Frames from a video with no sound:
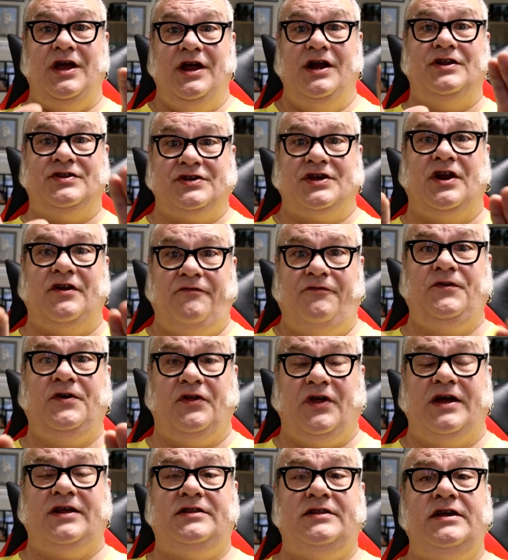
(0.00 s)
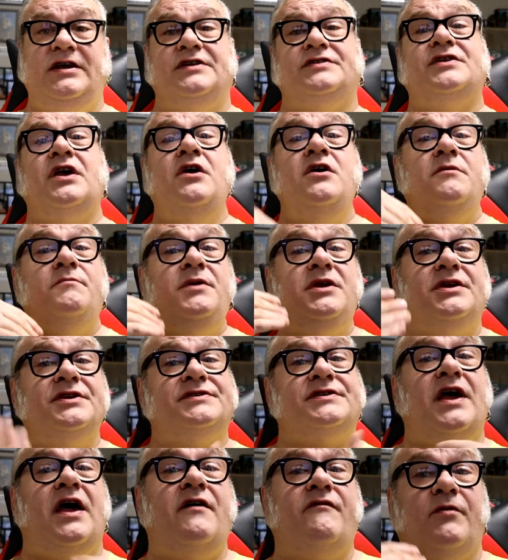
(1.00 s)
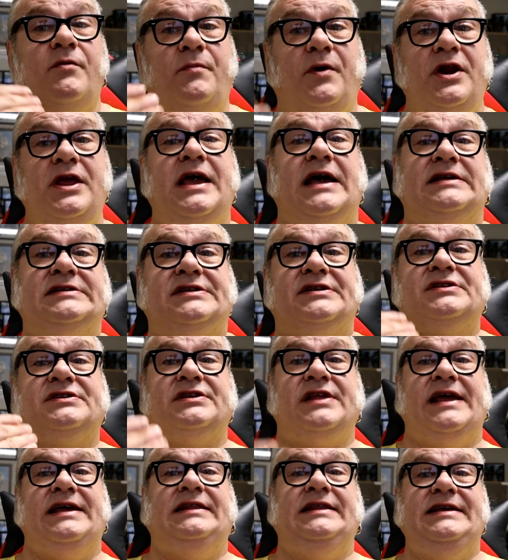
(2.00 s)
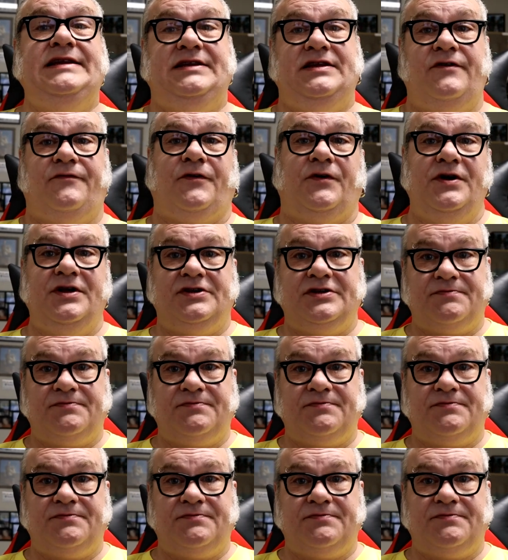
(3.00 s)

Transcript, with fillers: and it's going to feel like this because everybody has a slightly different